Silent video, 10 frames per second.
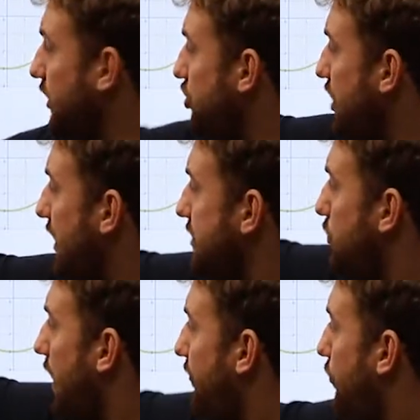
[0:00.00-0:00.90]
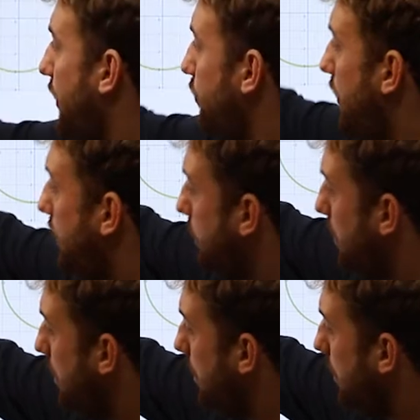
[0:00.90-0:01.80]
each x you have one y.
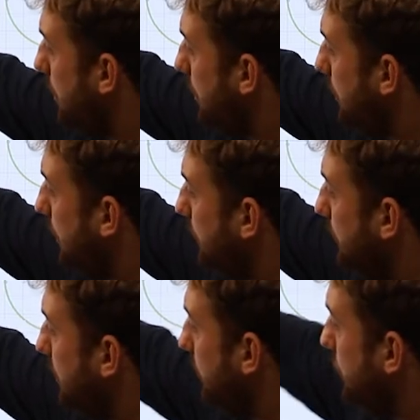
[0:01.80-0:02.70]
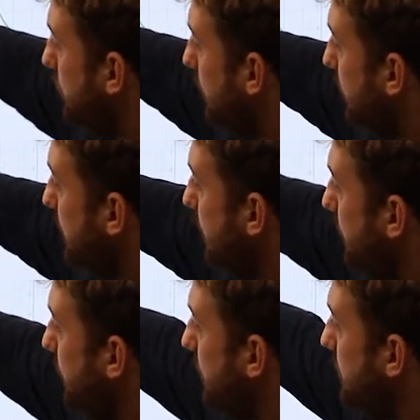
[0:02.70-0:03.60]
Let me give you some
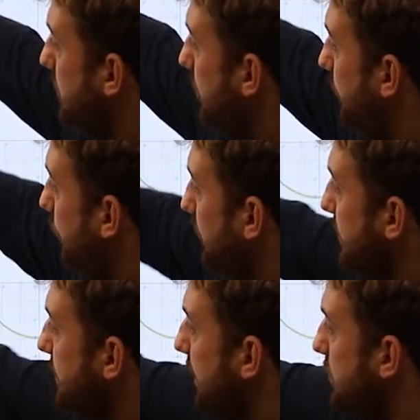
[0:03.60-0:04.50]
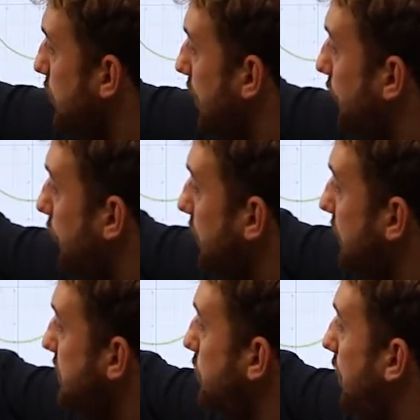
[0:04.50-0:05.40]
examples. For this x you have only
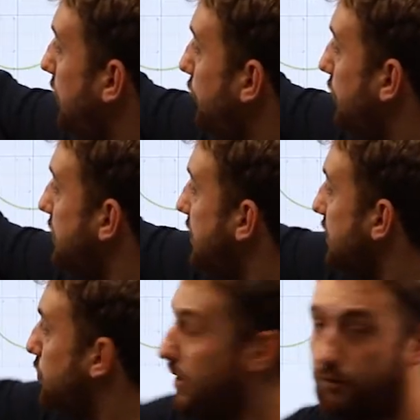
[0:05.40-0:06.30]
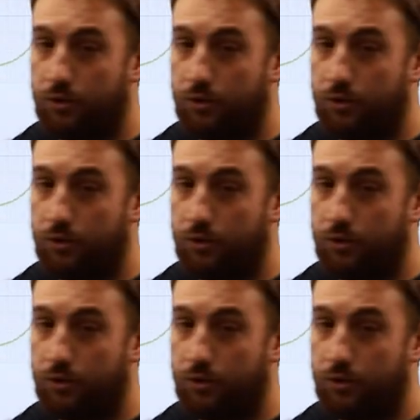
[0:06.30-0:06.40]
this y. For this x you have